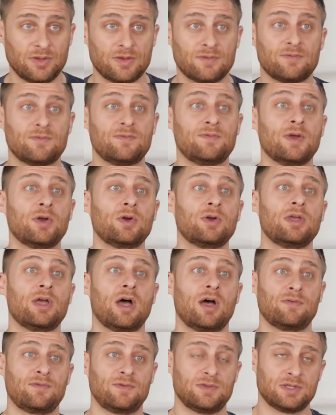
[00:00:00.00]
And very
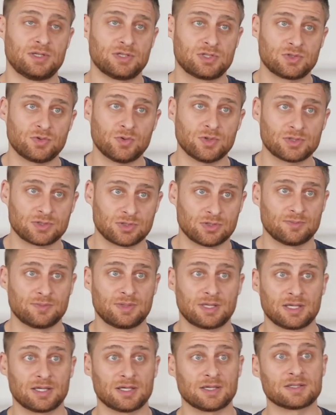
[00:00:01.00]
often these short term
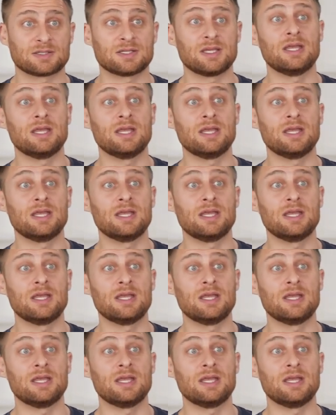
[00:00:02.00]
gigs